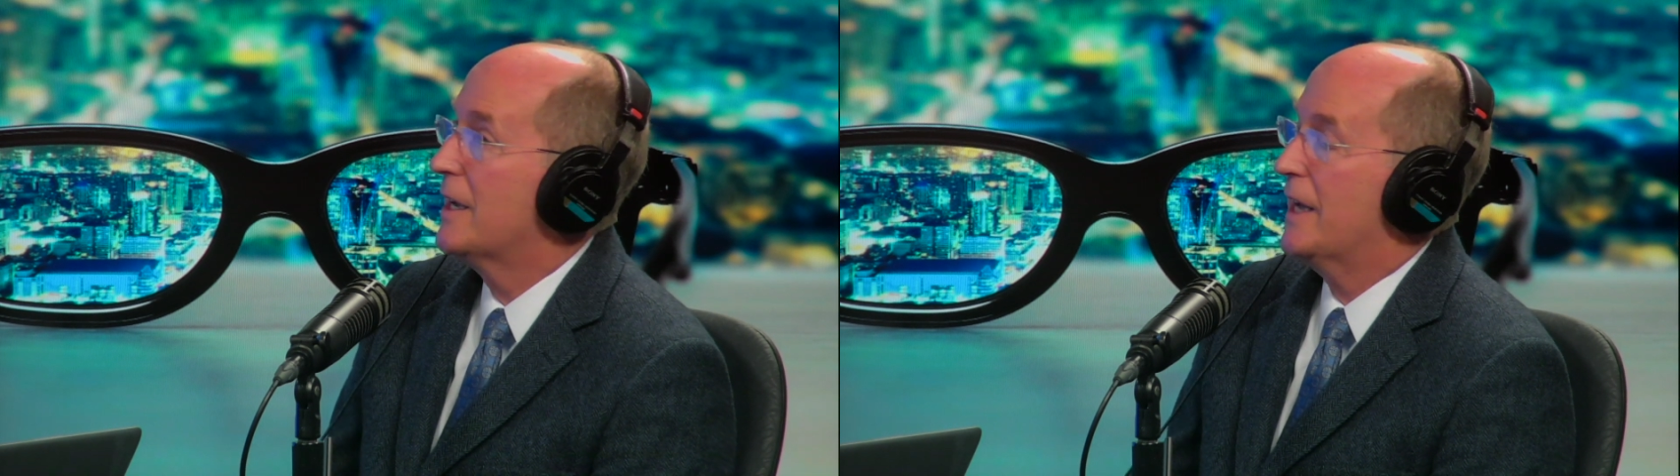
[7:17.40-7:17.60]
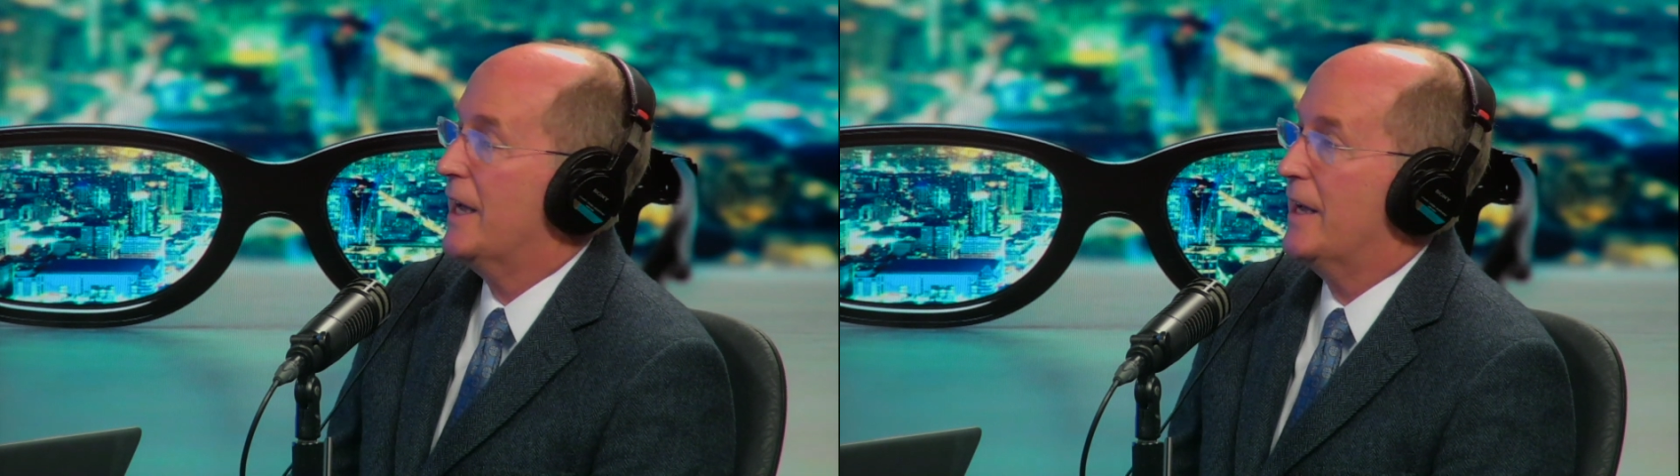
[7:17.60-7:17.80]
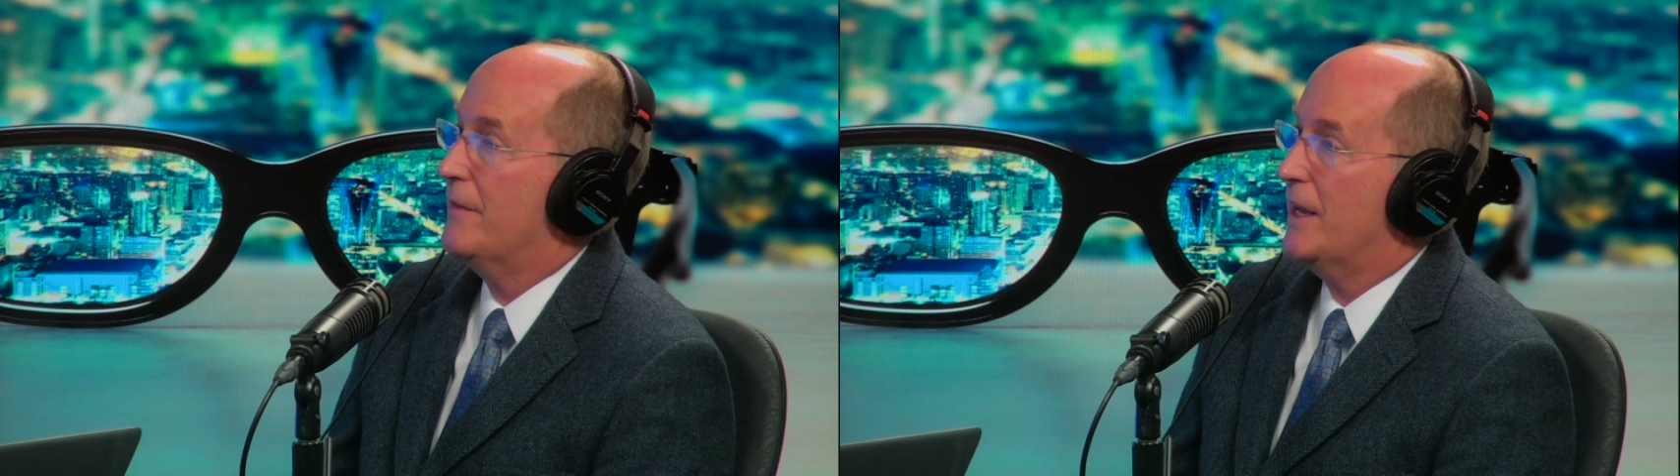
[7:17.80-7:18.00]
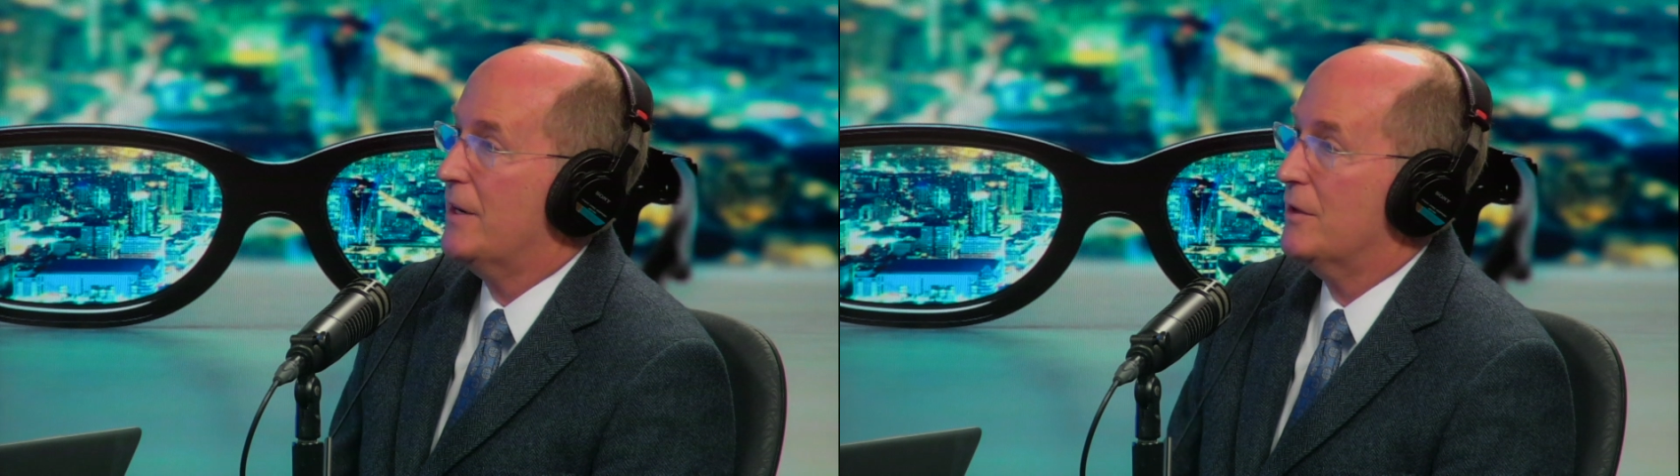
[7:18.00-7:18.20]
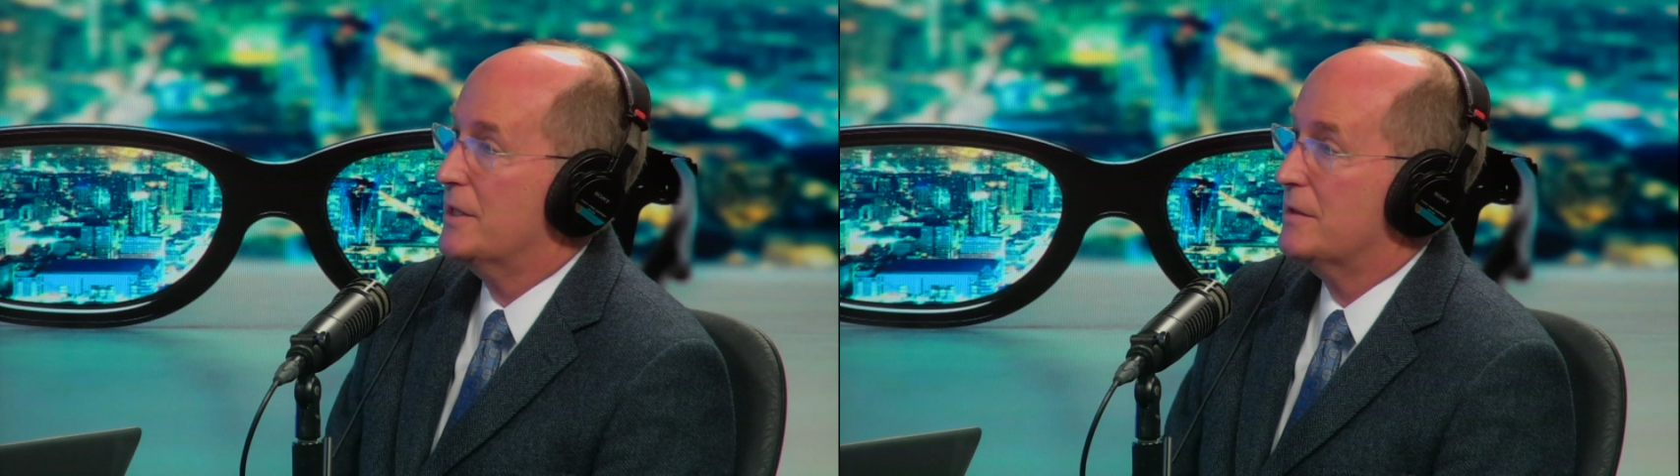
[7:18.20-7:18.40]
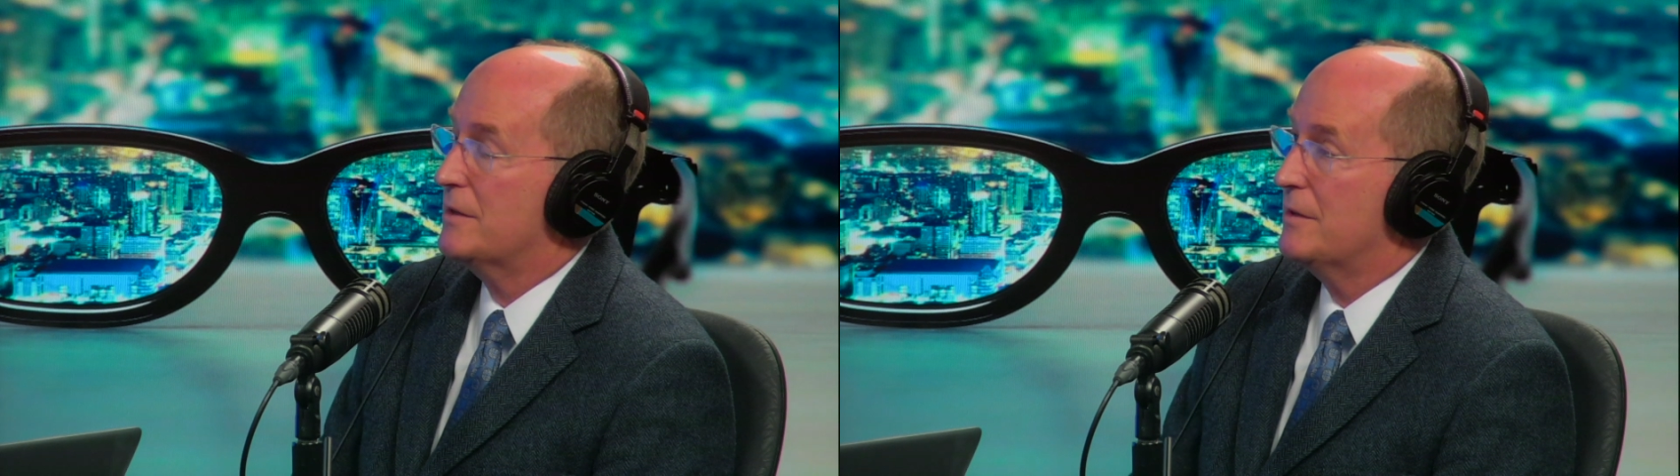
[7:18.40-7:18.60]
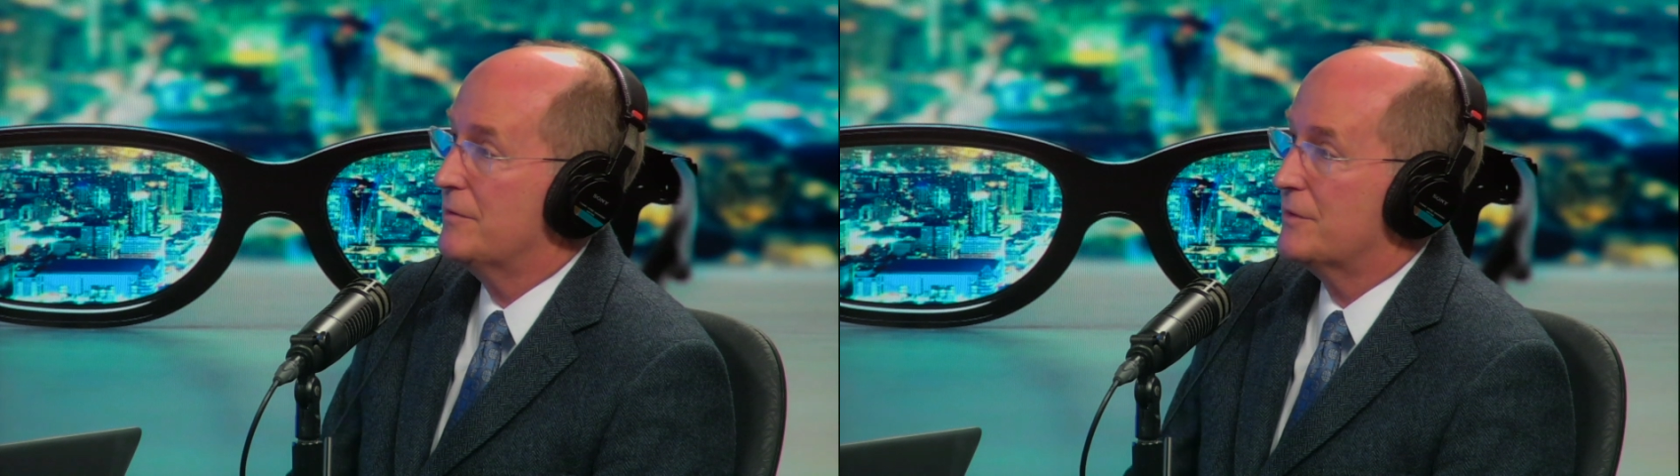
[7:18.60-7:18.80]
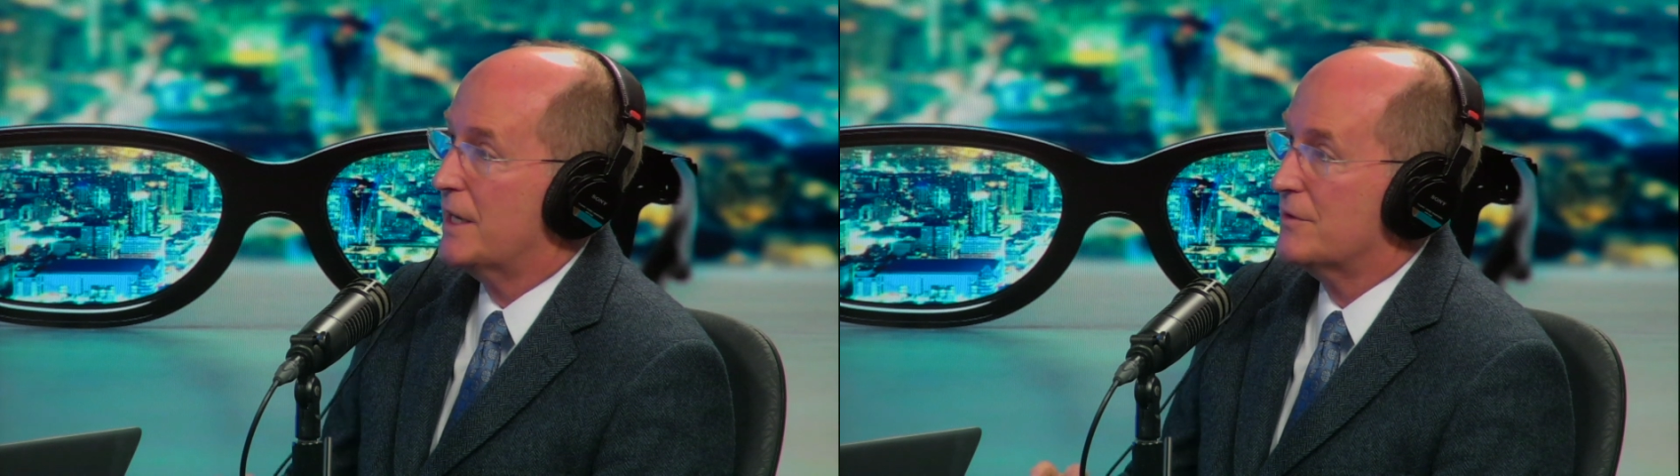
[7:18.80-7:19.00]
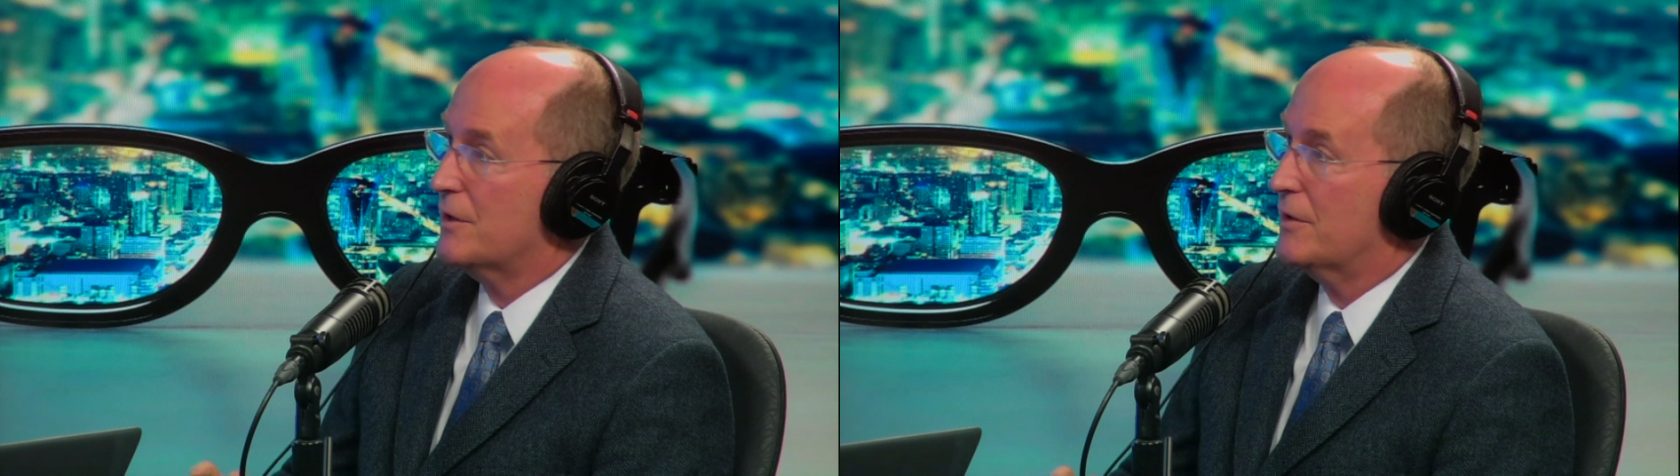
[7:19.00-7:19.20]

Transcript: And that only that's